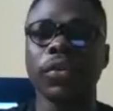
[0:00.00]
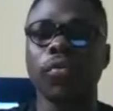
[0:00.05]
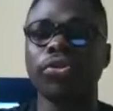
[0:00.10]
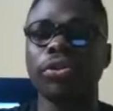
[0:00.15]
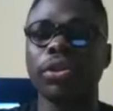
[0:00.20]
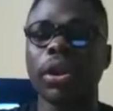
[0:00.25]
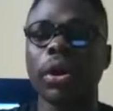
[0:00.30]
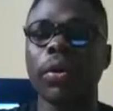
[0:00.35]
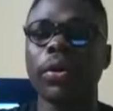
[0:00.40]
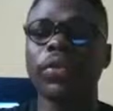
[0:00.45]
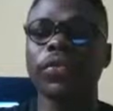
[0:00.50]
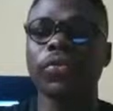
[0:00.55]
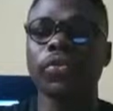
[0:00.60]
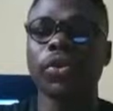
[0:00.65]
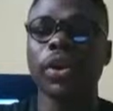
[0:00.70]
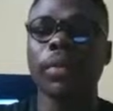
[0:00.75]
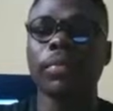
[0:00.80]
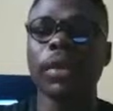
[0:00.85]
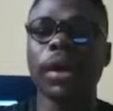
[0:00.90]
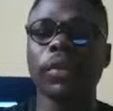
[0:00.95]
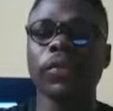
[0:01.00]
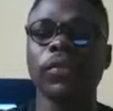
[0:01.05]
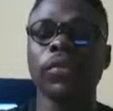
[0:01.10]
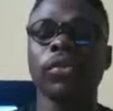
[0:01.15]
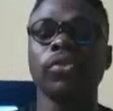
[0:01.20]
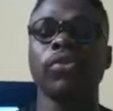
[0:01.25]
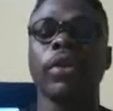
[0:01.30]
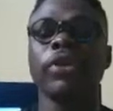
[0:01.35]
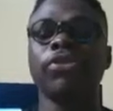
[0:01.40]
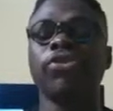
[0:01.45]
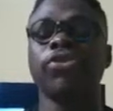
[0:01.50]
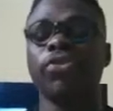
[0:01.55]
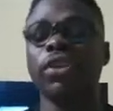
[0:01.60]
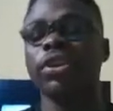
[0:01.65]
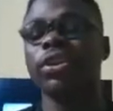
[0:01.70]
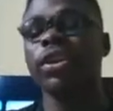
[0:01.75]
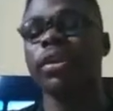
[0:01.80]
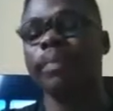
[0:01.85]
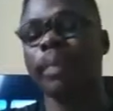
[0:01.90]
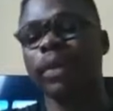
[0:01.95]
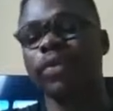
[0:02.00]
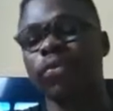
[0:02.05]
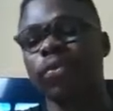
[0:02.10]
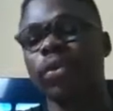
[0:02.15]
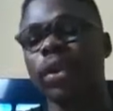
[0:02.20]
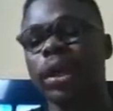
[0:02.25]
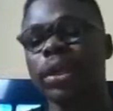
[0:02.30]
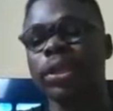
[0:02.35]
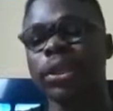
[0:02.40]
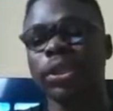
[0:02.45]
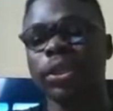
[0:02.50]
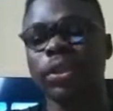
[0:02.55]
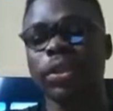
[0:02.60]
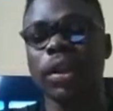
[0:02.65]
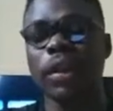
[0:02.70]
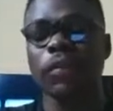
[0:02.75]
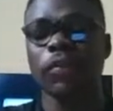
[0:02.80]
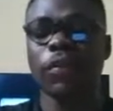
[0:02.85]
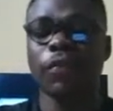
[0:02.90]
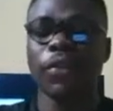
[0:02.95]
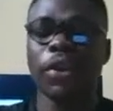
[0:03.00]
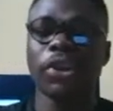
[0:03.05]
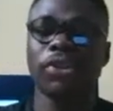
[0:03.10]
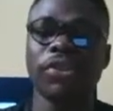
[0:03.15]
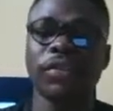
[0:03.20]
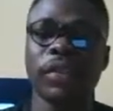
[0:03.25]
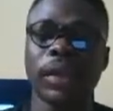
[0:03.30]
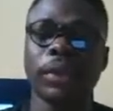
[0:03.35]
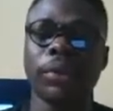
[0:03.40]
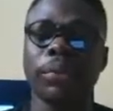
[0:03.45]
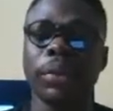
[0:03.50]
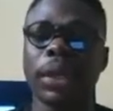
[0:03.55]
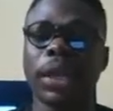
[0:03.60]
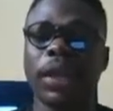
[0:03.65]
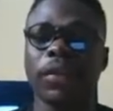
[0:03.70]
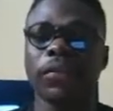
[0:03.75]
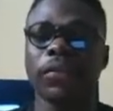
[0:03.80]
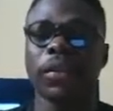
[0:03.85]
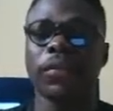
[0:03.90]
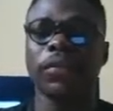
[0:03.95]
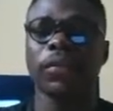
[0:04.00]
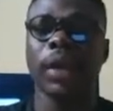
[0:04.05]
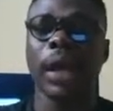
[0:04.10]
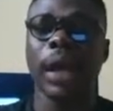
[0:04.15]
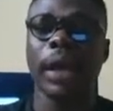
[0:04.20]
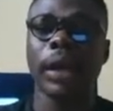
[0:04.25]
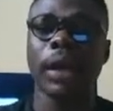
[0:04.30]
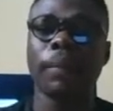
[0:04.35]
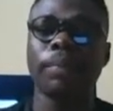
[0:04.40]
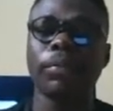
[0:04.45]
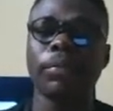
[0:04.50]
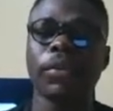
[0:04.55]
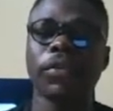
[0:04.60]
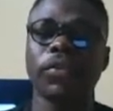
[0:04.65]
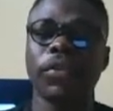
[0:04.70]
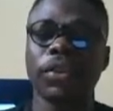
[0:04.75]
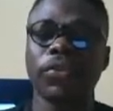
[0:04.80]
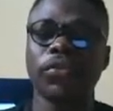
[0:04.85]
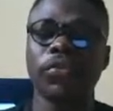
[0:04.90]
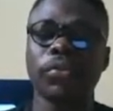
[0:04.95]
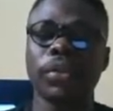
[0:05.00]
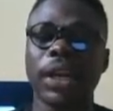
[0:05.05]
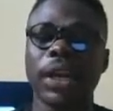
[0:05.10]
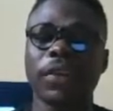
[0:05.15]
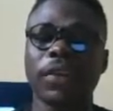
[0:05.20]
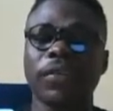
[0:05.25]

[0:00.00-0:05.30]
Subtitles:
would you tell Instagram that you're interested in a particular niche. So if you're interested in real estate, like, stick to real